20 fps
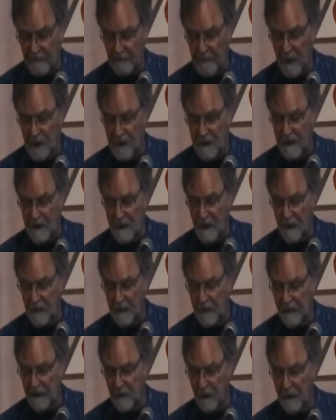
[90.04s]
Paul
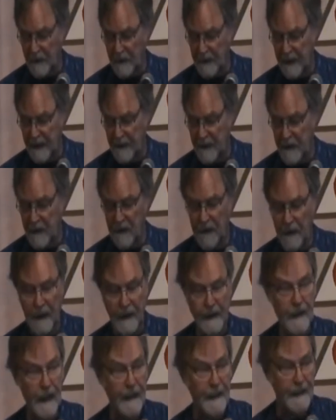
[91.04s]
Solomon ordained her
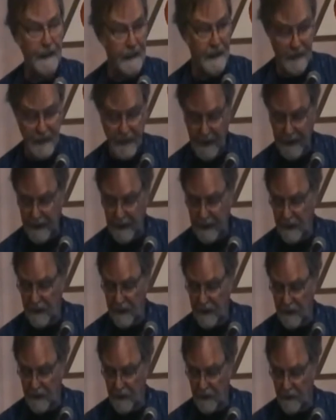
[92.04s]
in
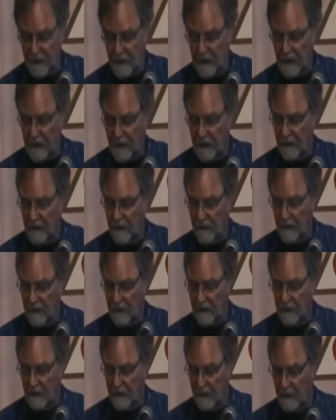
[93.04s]
1992
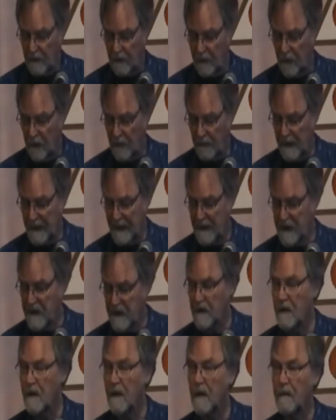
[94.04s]
for a
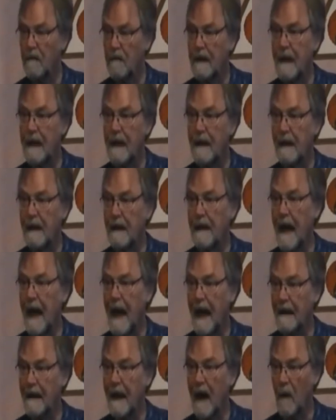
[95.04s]
minister of healing
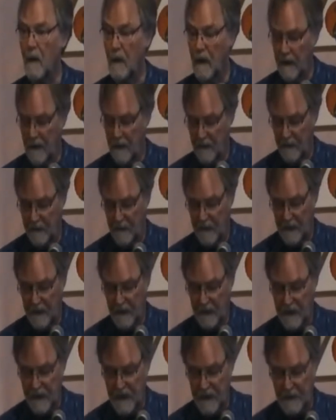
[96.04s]
at our
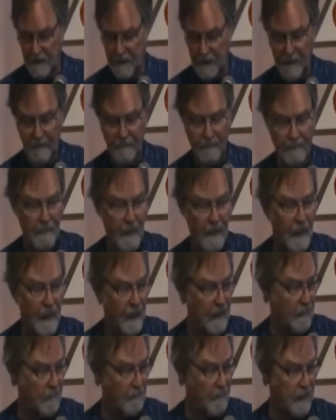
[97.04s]
fellowship.
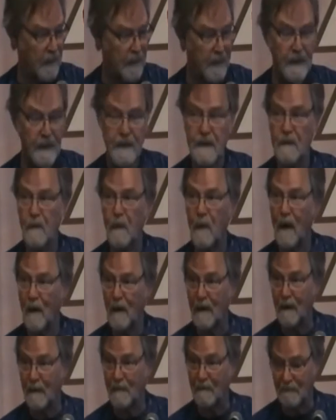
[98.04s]
Please
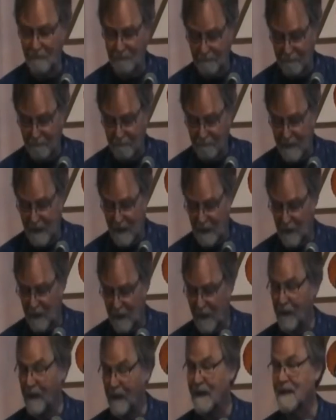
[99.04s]
welcome
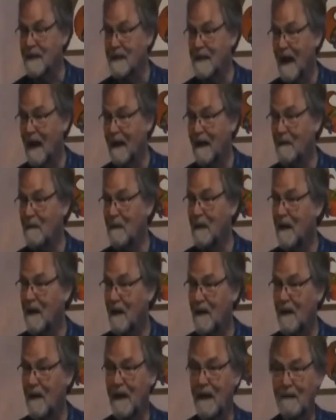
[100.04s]
Reverend Sally
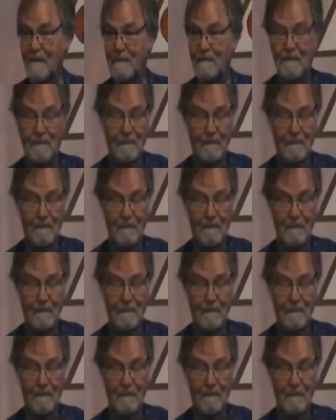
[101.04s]
Perry.